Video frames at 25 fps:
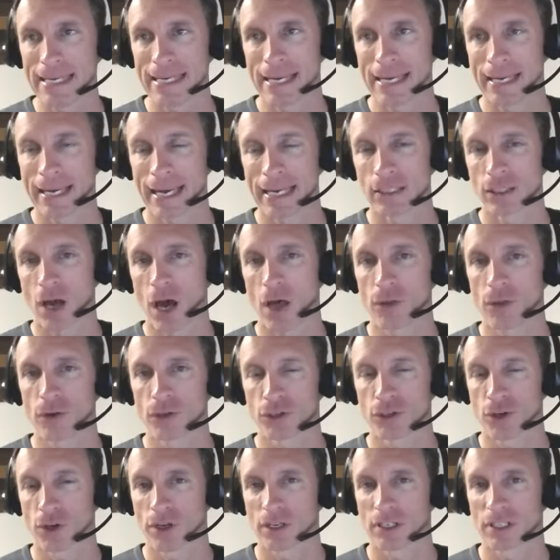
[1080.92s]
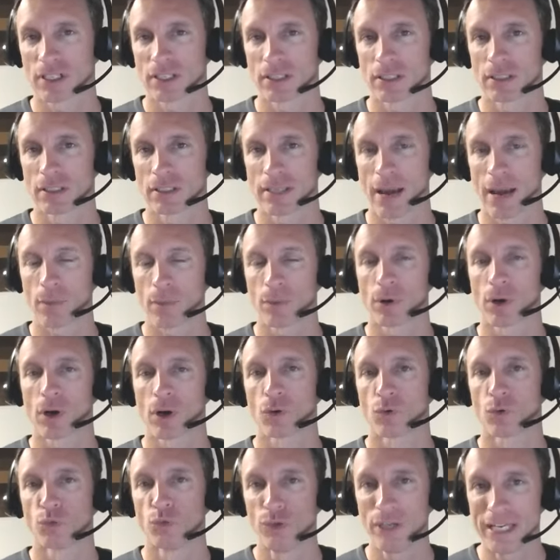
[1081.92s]
against other circuses that were
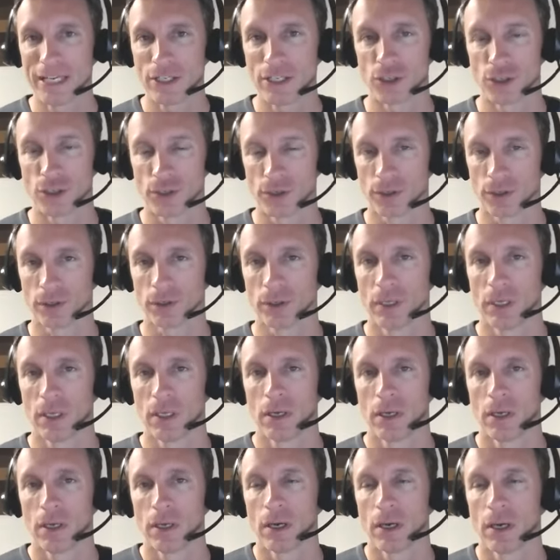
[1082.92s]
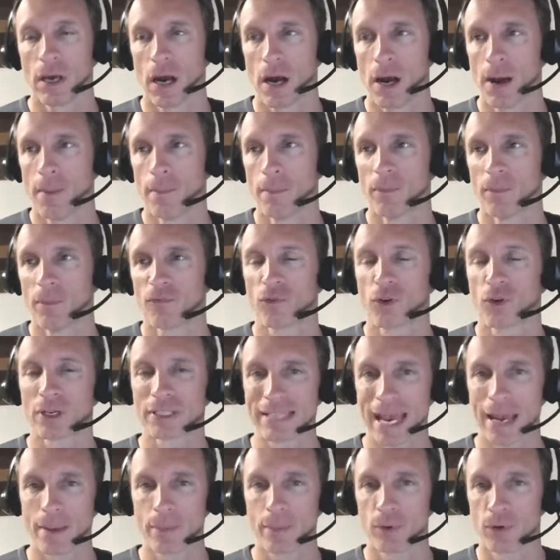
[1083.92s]
regional. For
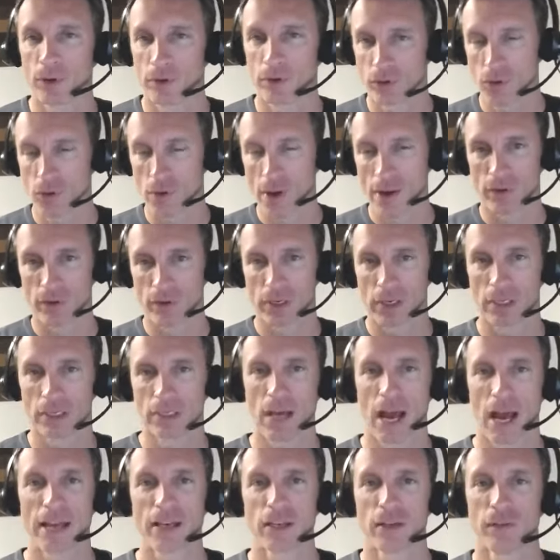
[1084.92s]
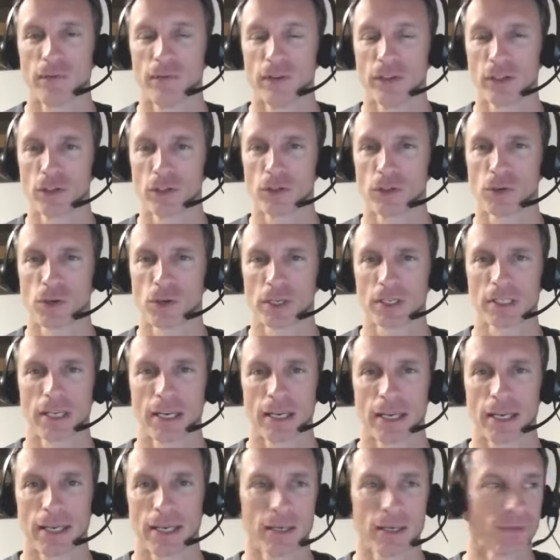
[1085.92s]
example, if you ever decide to visit New York
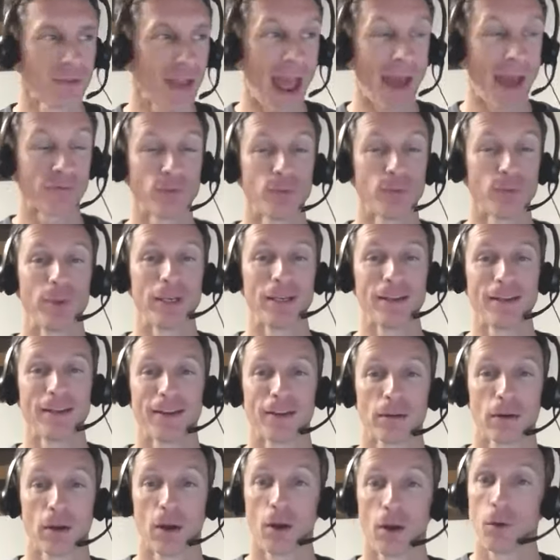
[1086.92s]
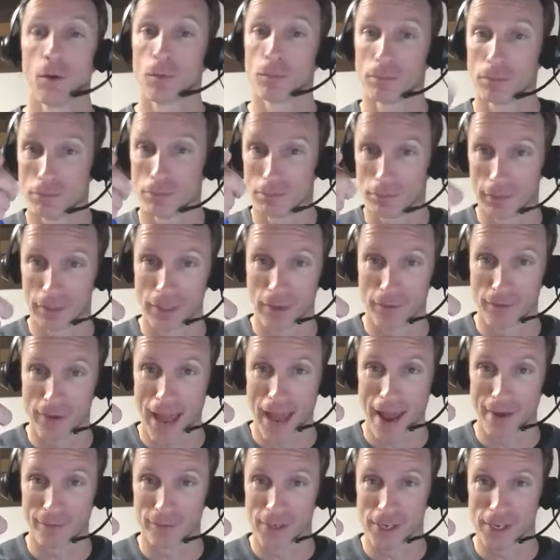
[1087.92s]
City, and if you haven't been here, we'd love to
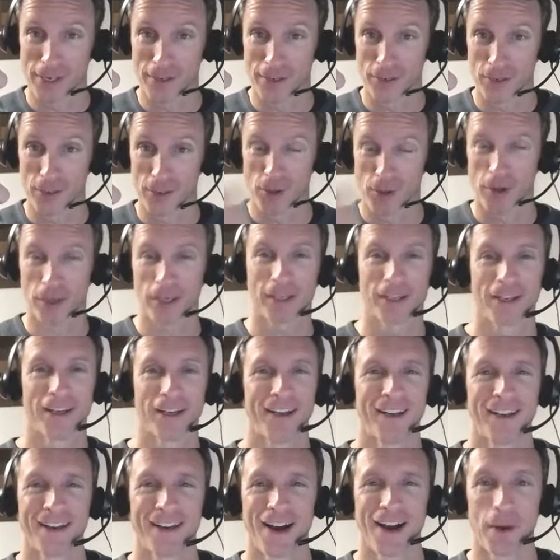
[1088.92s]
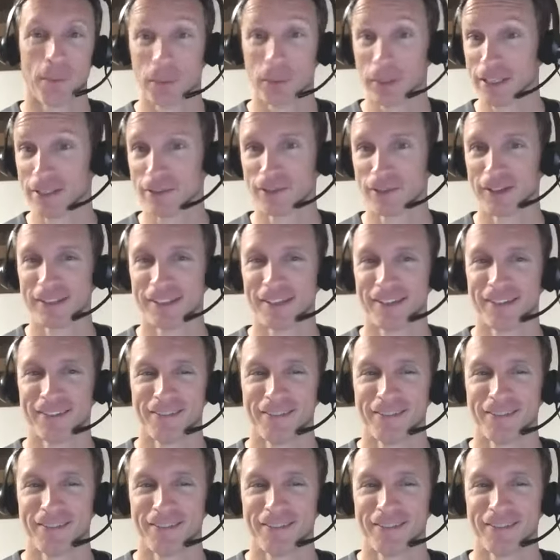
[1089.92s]
have you here in New York. Please visit.